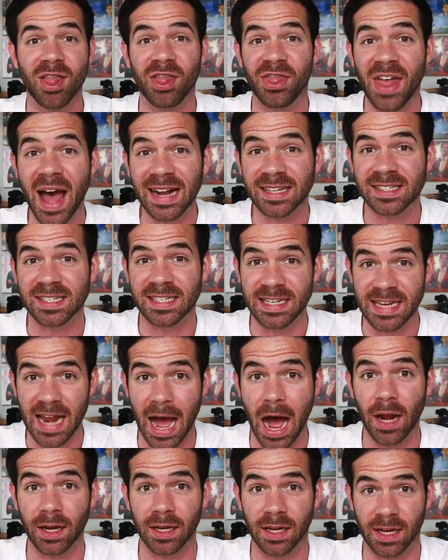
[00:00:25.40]
That's
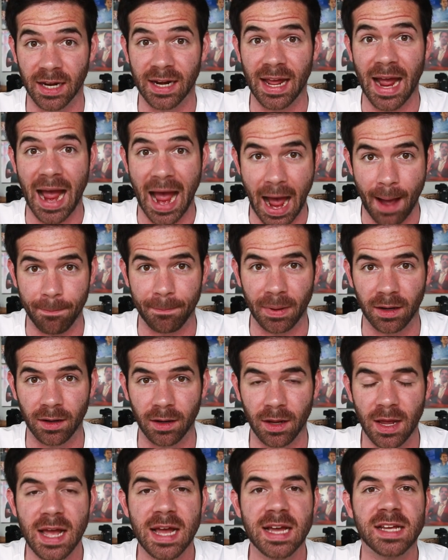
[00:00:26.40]
not gonna happen.
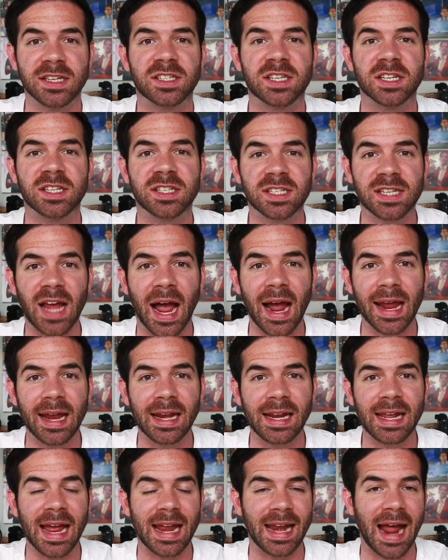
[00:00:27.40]

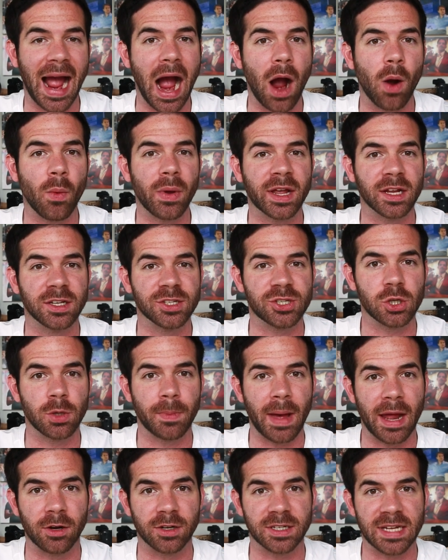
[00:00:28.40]
Society and how we
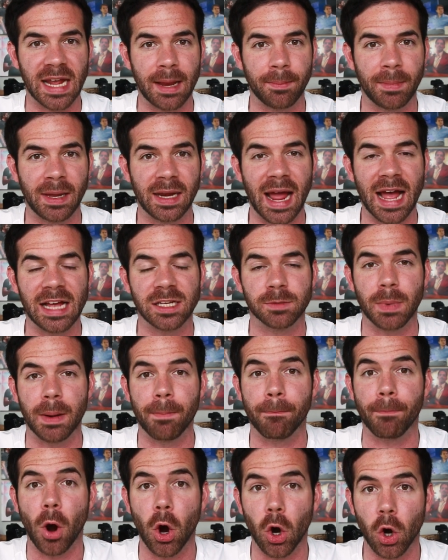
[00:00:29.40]
consume entertainment has
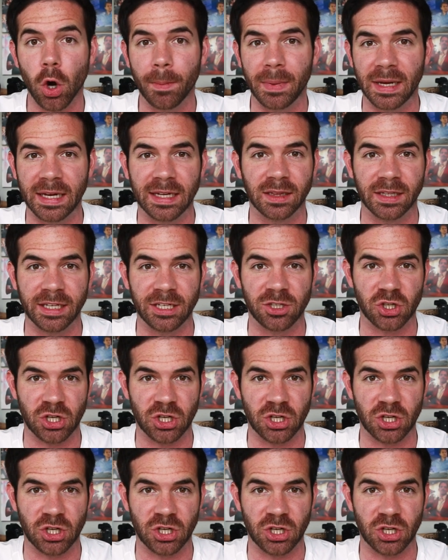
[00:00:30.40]
been permanently